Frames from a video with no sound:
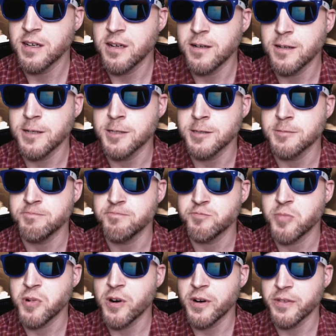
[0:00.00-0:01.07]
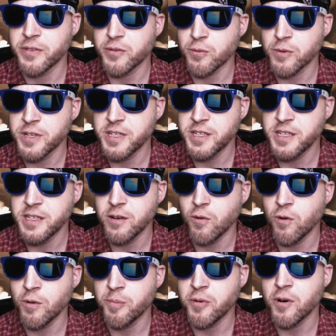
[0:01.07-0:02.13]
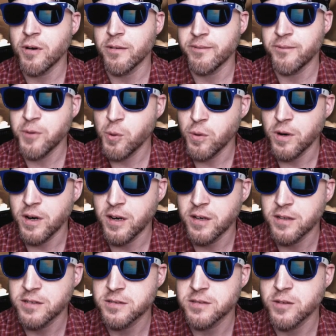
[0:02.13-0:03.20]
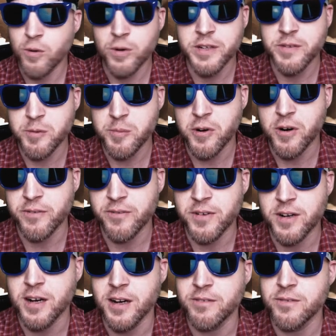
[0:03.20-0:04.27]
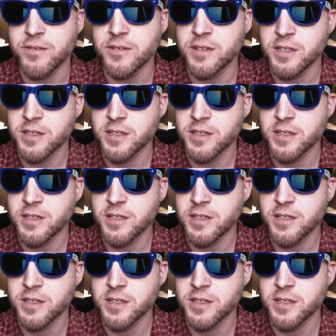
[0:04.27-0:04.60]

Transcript: part 3 or part 4, or even part 5,